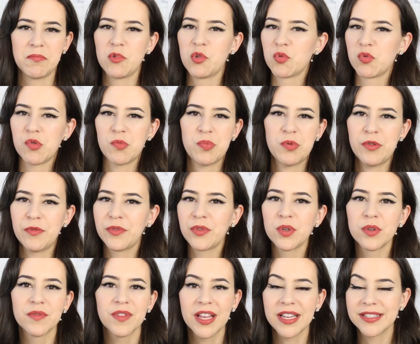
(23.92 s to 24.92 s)
group
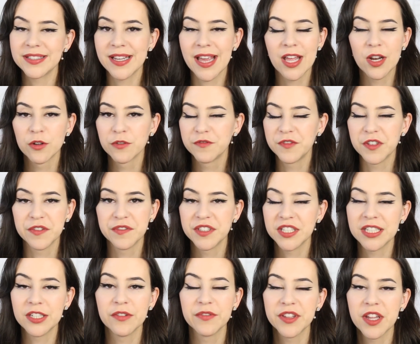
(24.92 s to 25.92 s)
review of like 10 or
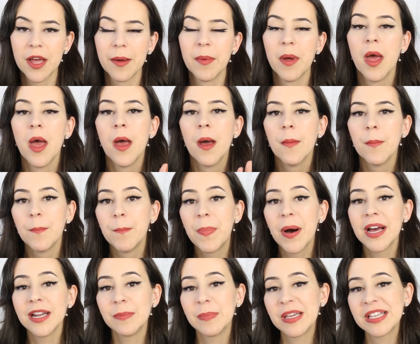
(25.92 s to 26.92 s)
15 of them,
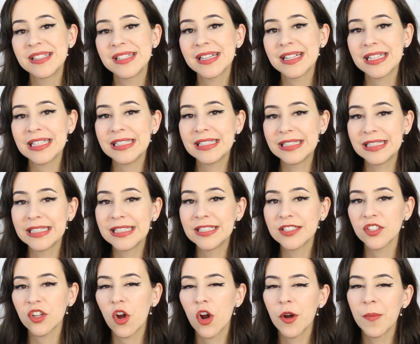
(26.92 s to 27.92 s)
but basically
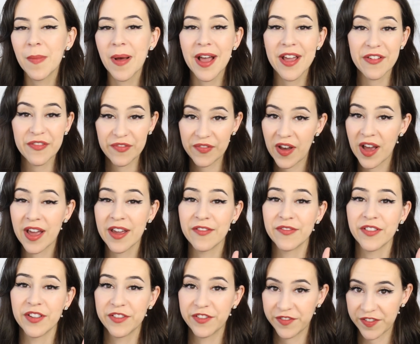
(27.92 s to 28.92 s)
these are my
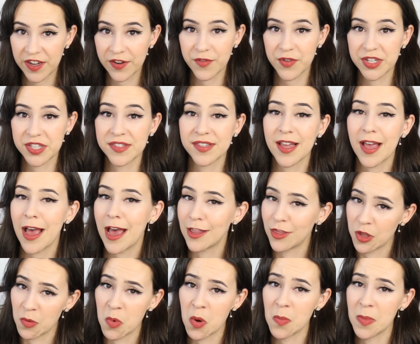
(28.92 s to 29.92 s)
5 favorites
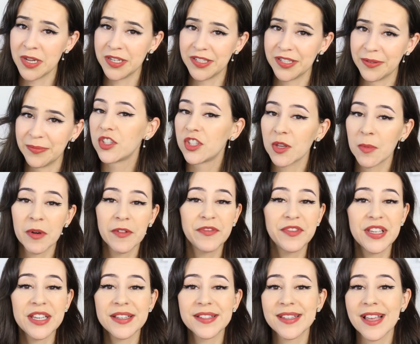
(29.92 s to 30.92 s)
at the moment. Some
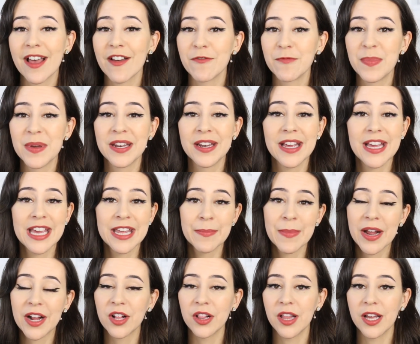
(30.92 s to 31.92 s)
of these have been in
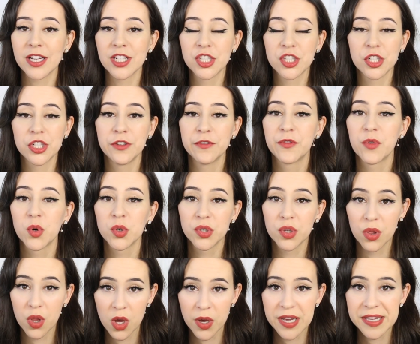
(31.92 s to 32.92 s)
my collection for
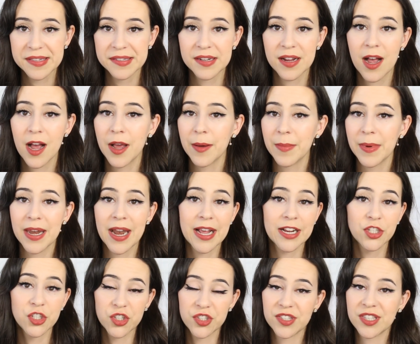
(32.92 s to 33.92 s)
the longest time and
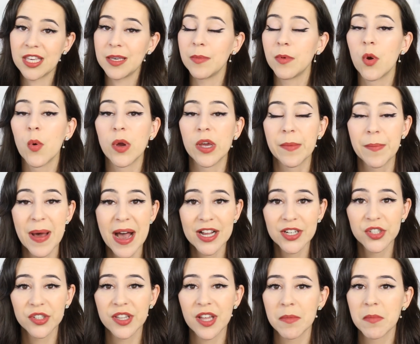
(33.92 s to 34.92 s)
I just keep going
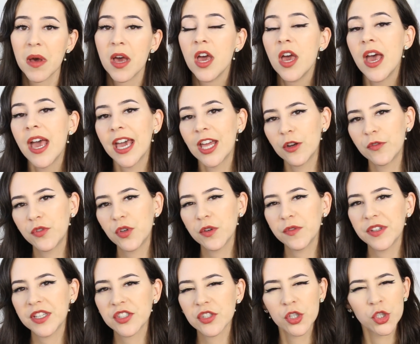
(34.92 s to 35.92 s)
back to them, and a few
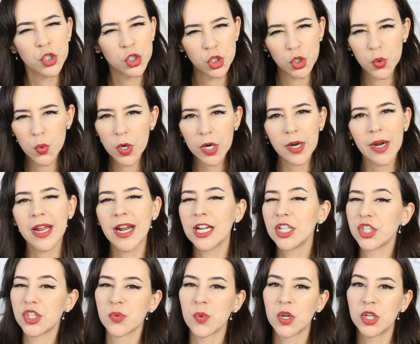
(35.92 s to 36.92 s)
of these are newer and
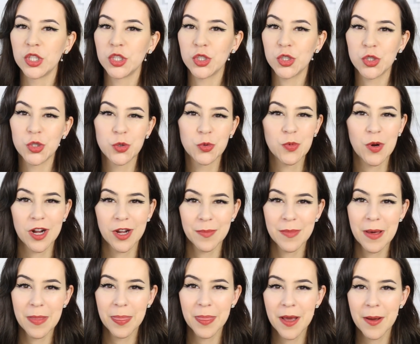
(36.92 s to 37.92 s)
I just wanted to
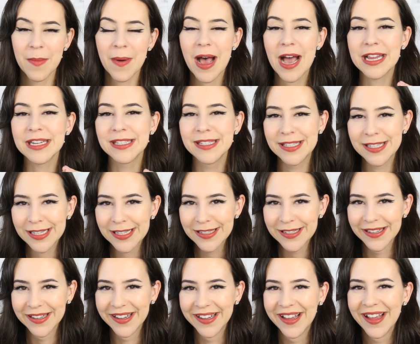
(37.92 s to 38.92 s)
recommend them. I did